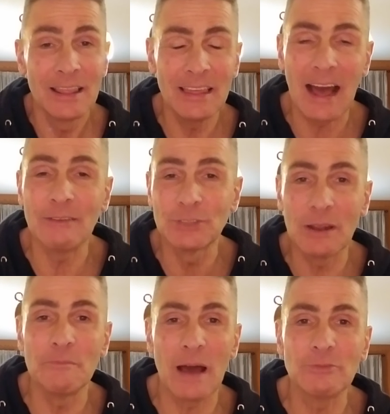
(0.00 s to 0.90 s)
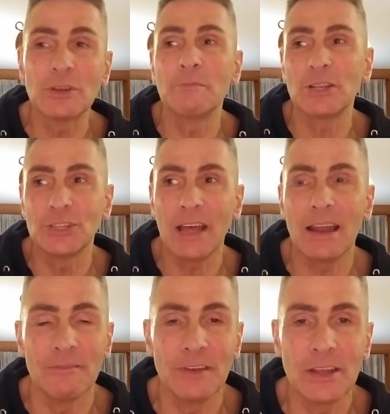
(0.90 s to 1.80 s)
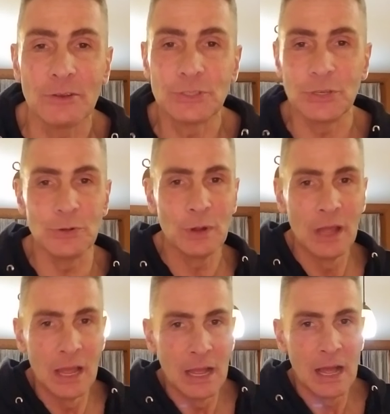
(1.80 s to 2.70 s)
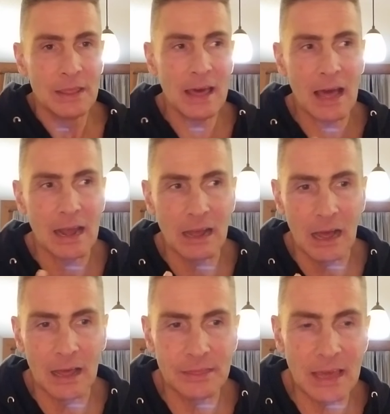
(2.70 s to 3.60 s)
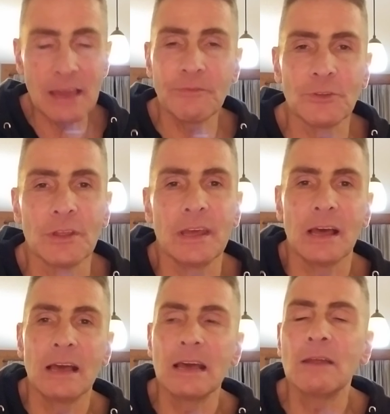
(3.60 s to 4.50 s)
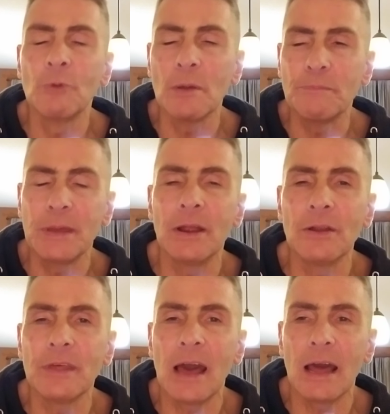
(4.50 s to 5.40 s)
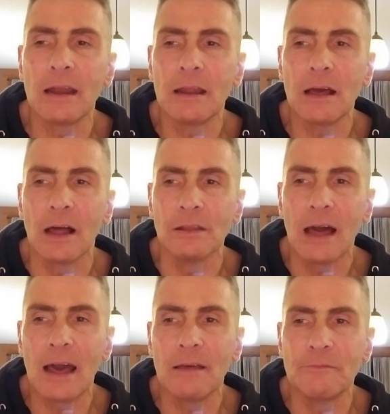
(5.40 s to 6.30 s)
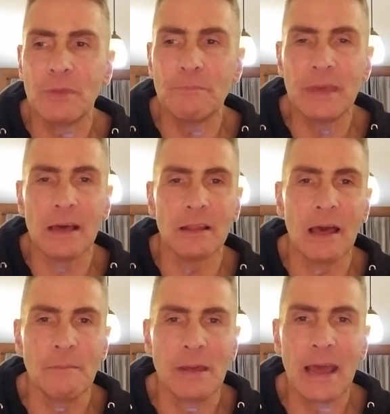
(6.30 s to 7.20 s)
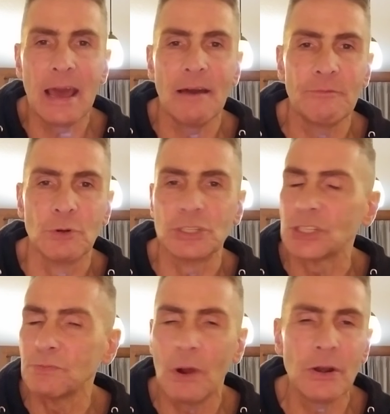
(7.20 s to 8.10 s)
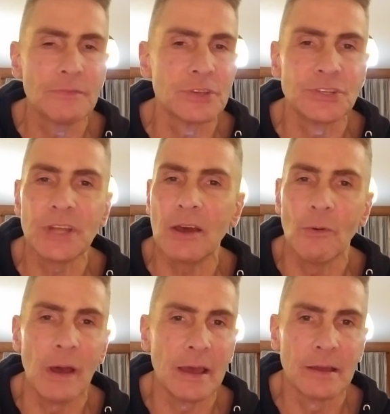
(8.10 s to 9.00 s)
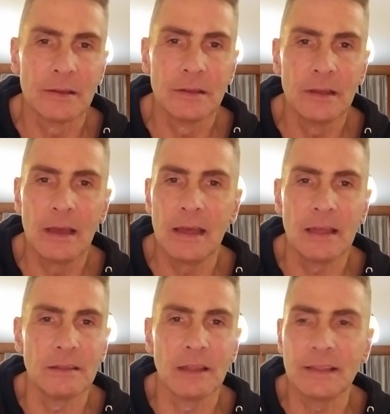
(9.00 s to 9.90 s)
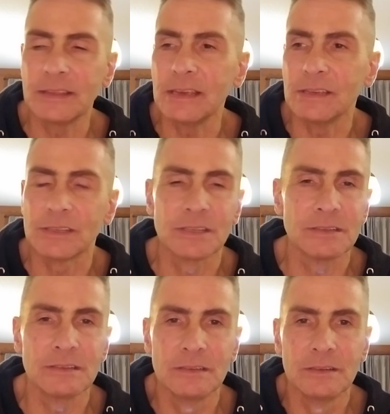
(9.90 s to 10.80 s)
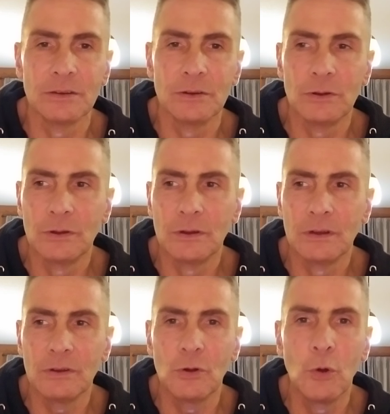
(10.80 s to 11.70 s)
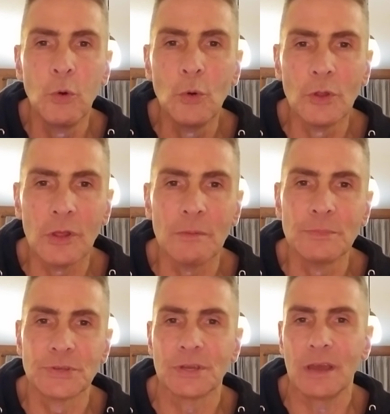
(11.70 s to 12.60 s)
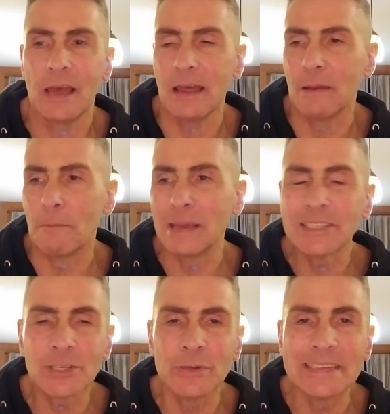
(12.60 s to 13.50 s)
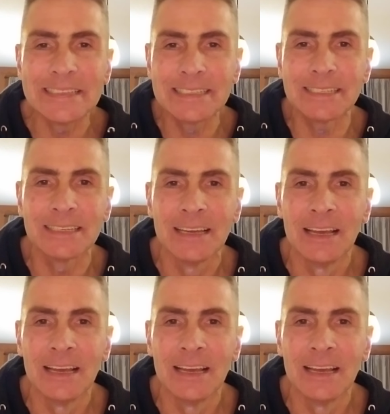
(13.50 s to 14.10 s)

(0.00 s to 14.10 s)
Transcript: I was gonna mention that in a video too. That thankfully, it would appear that a lot of the BLM and AF were just smart enough to stay away and let these hoodlums and miscreants,